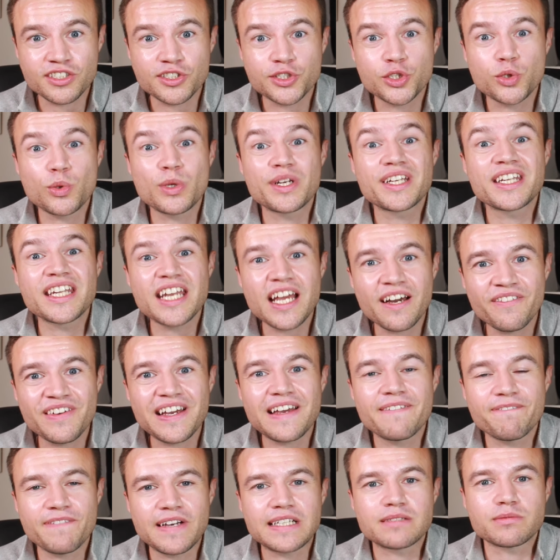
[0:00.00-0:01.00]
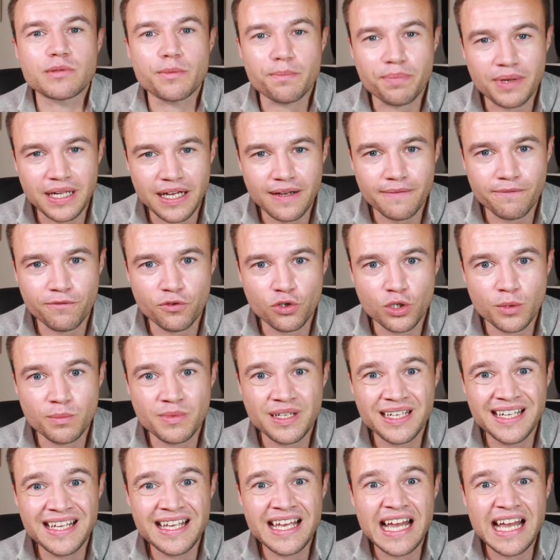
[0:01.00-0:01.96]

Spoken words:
to another investment platform